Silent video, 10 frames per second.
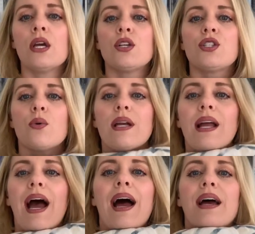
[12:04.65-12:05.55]
So it
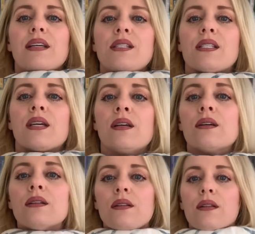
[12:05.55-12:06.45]
has
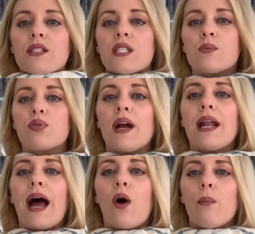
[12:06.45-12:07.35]
the
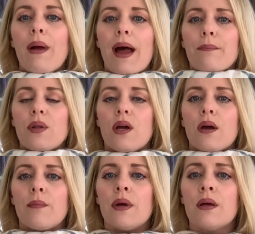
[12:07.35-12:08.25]
spread out
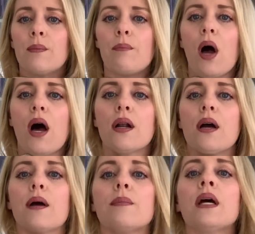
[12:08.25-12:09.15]
peplum
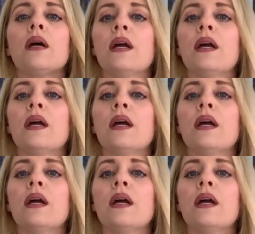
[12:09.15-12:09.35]
bottom,